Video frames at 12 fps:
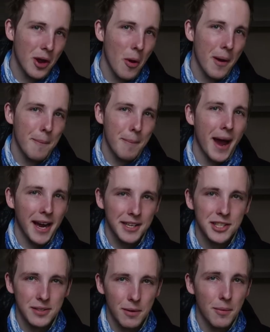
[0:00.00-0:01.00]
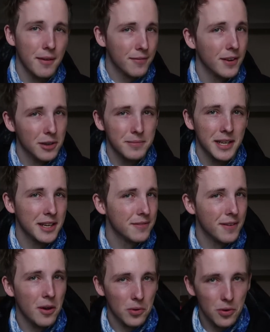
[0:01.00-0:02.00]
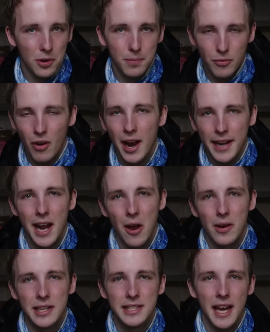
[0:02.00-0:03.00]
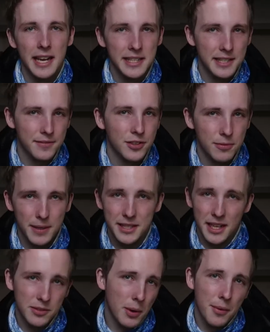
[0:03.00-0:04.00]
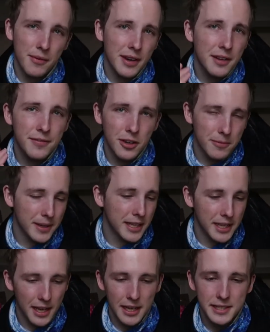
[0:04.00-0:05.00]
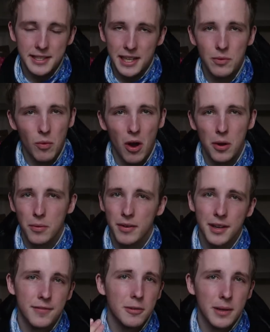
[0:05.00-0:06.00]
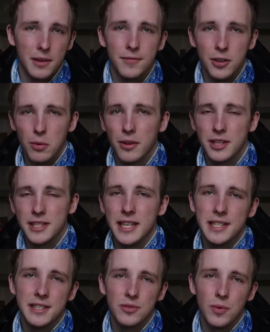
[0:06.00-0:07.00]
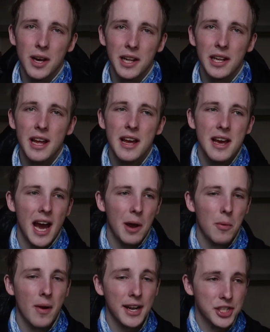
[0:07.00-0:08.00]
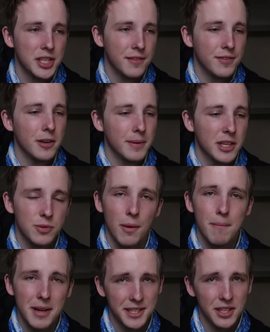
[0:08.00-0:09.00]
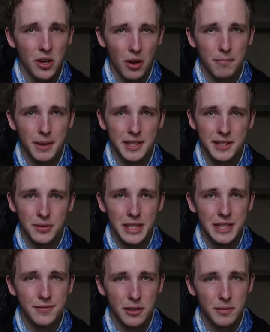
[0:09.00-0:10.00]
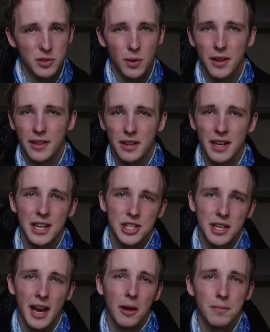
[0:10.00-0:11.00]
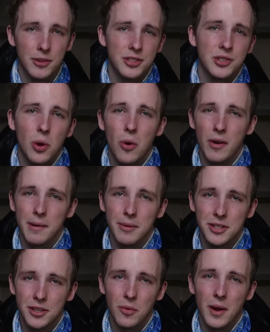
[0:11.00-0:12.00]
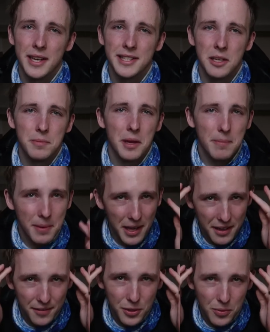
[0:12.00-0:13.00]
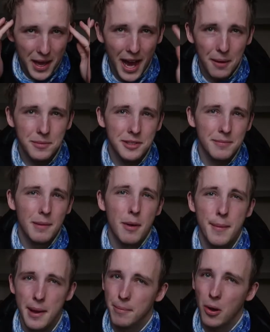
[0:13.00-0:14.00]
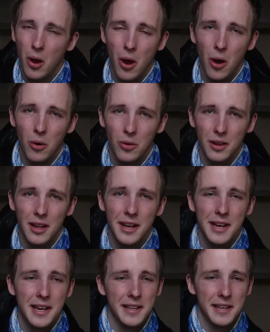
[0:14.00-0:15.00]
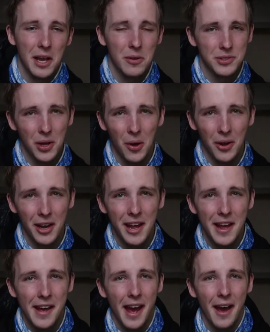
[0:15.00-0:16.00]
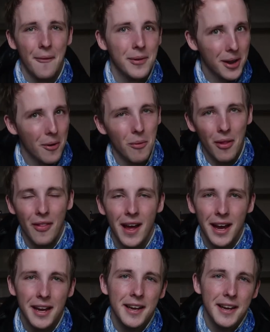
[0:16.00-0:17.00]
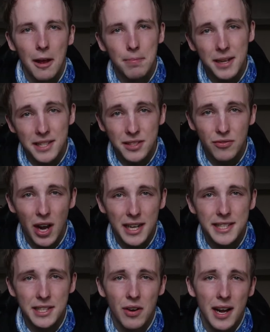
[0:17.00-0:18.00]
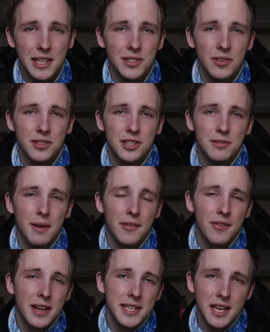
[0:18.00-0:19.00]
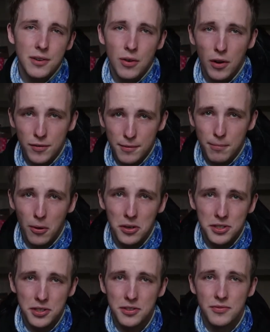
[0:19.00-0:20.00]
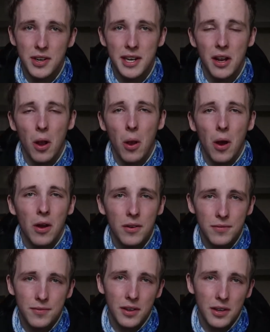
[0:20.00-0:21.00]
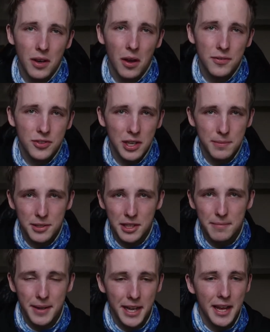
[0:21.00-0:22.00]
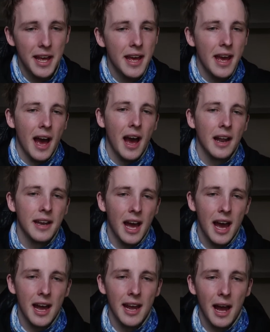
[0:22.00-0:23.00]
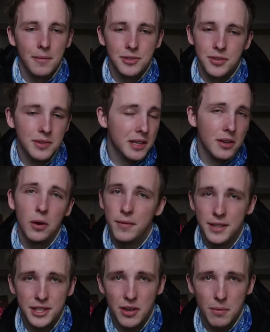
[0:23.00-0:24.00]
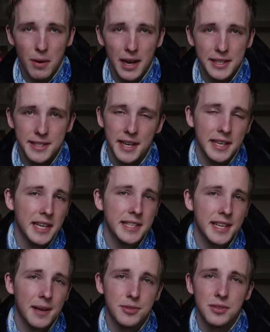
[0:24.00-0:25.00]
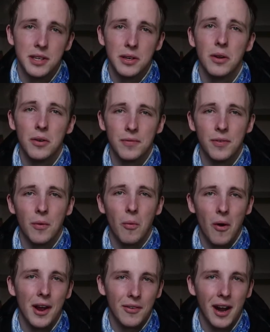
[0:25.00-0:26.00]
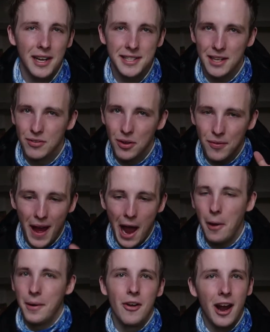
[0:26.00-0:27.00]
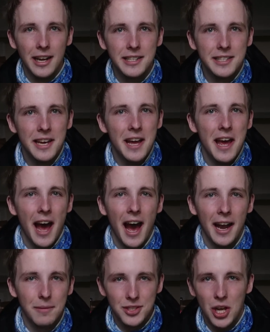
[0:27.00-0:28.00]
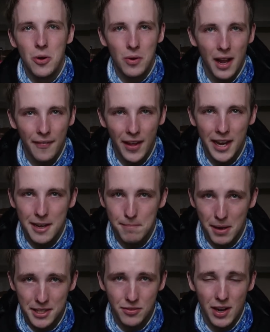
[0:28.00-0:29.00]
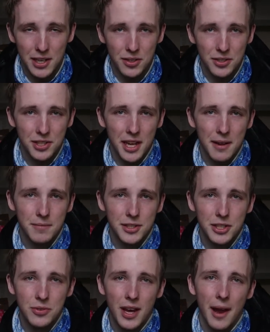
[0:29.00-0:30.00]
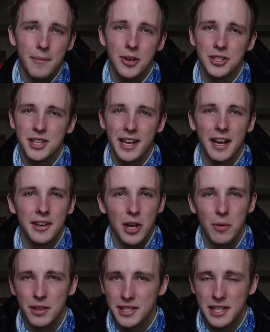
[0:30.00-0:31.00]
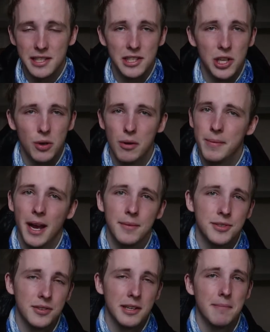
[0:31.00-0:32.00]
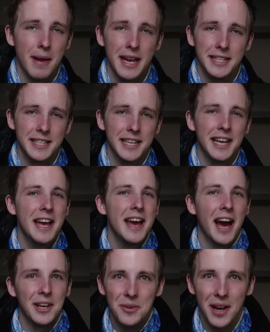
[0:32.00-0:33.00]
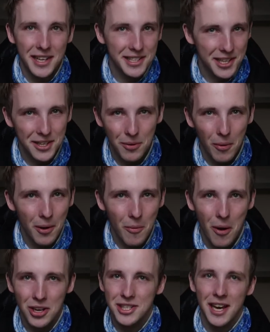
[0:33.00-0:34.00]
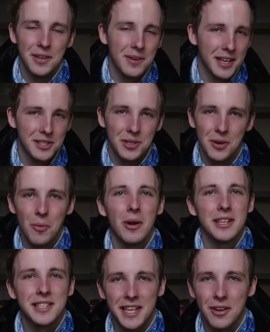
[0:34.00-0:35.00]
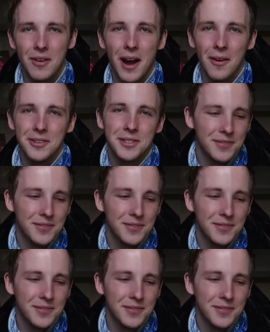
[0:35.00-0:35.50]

Going back to it, when we filmed it, it felt good, but right now I need to edit a few bits. That's why we're refilming uh, scene one. We're refilming a few other scenes as well and we're actually filming because we missed a lot of bits that we need to film as well that'll actually help the story because otherwise there'll be a bit a few gaps and maybe a bit of plot hole that goes on uh, we don't want that uh, plus the writing rights on to my friend Dan Crawford Porter who's written a lot of a lot of scripts at the minute and I absolutely love his script writing techniques I absolutely love what he writes I love how he writes and I'm so glad that I can pass the rights on to him to do that because then I know that season two will be absolutely amazing and you guys are going to want to watch that. You guys are going to want to stick around.